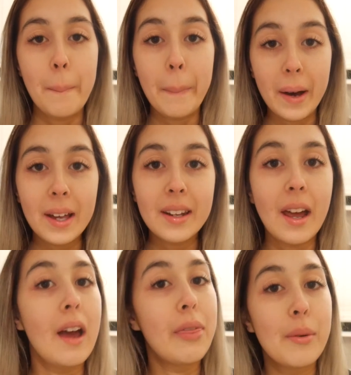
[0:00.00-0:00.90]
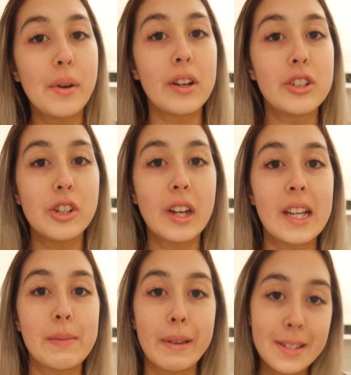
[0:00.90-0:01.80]
but I thought I'd share you
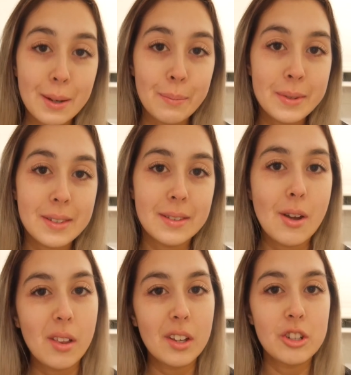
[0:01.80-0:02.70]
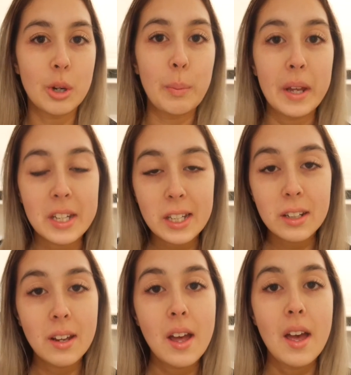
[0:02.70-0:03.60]
guys my tips, knowledge and opinion,